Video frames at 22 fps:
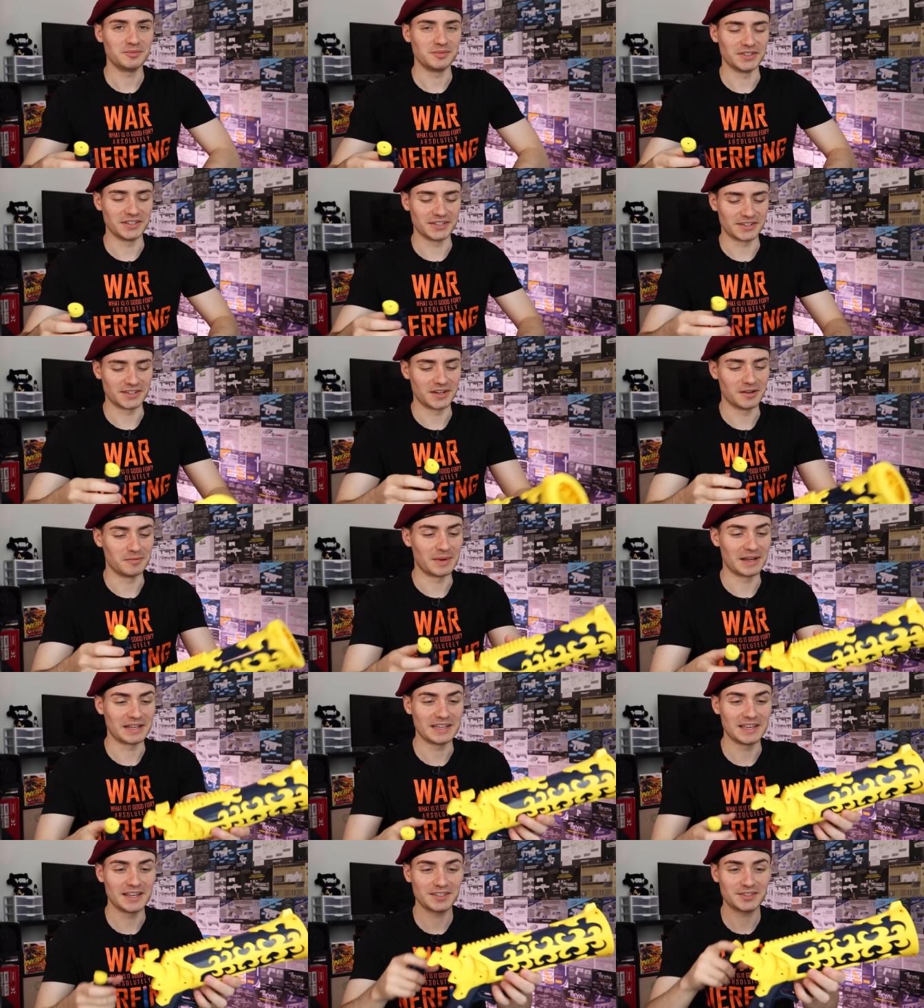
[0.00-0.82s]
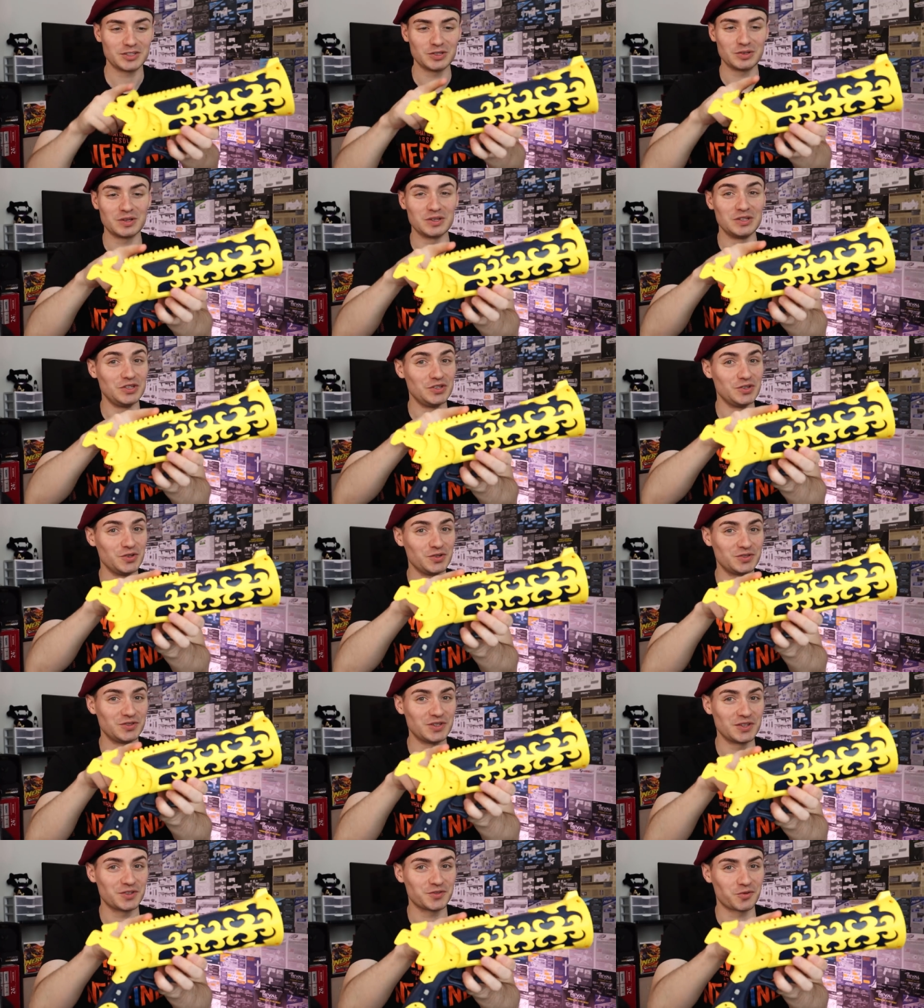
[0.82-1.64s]
But I guess you can
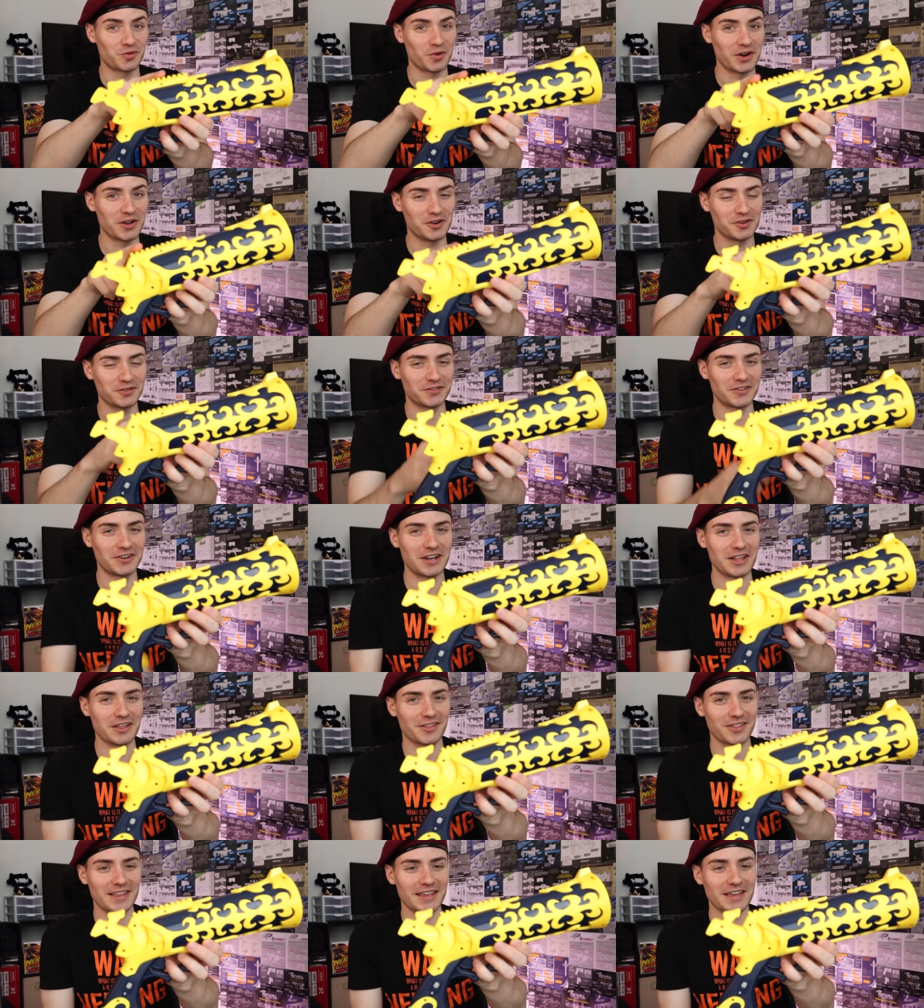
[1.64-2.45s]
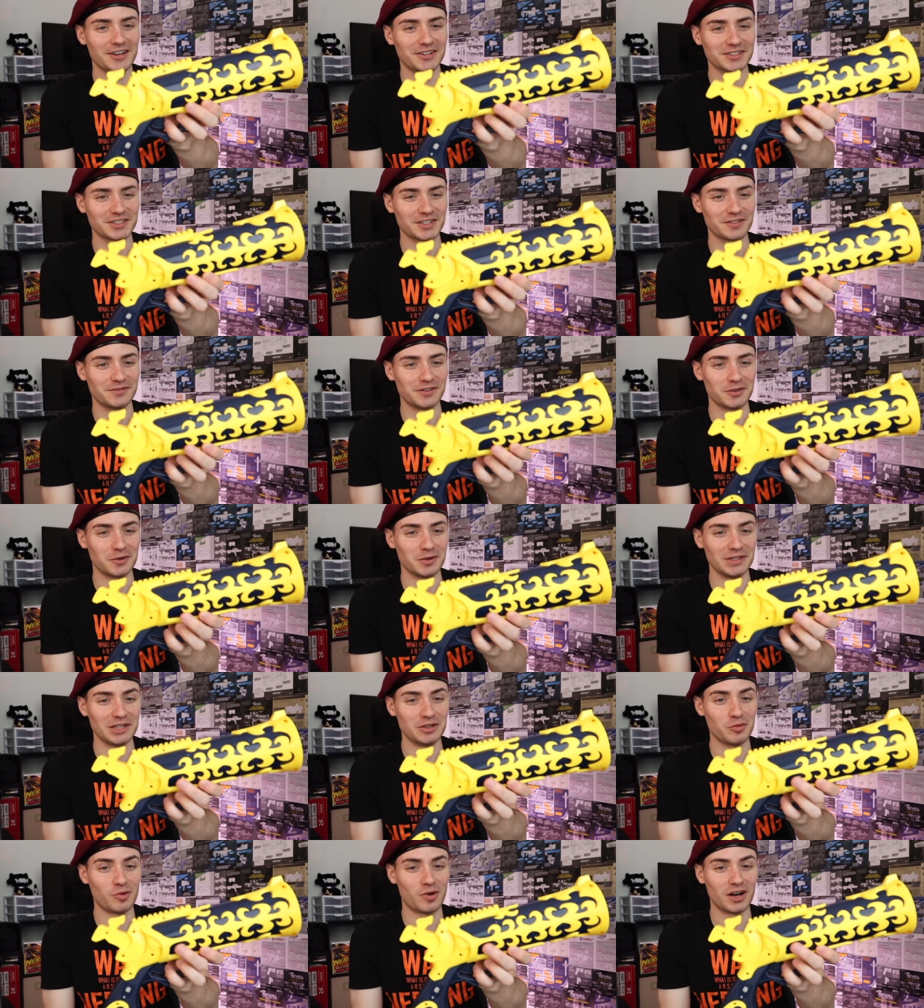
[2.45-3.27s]
use this rail for anything else if you
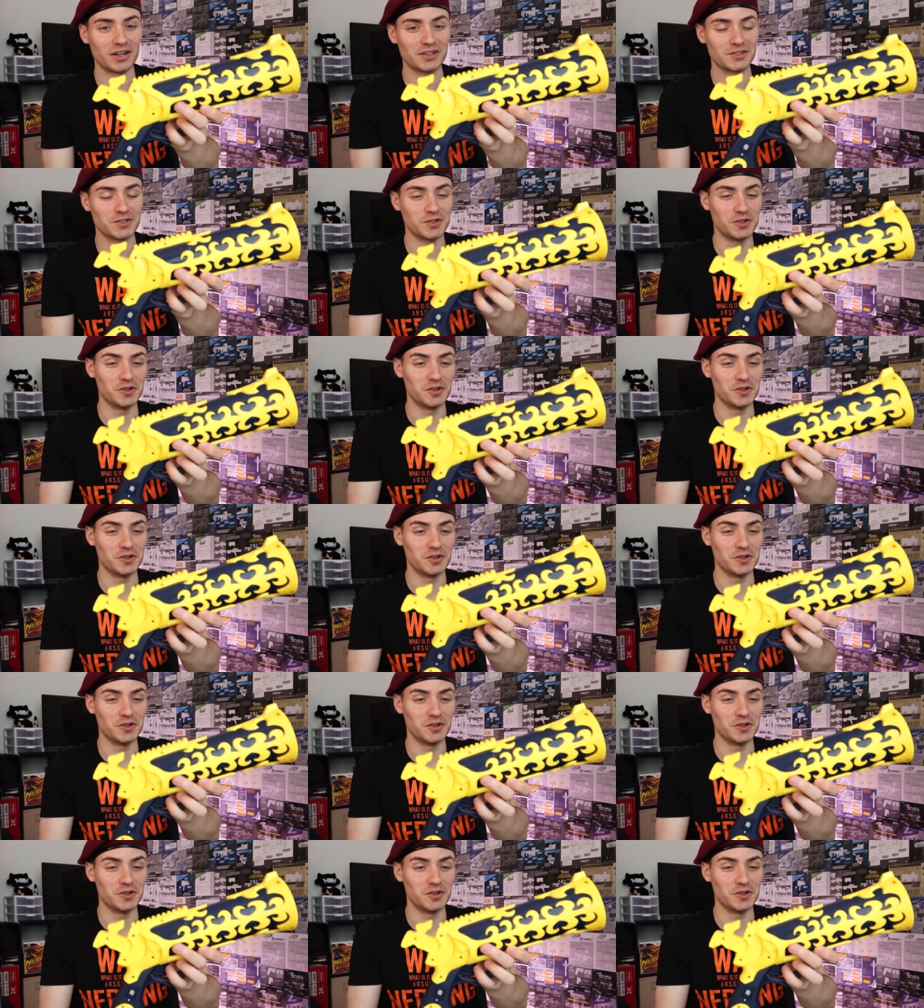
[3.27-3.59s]
really want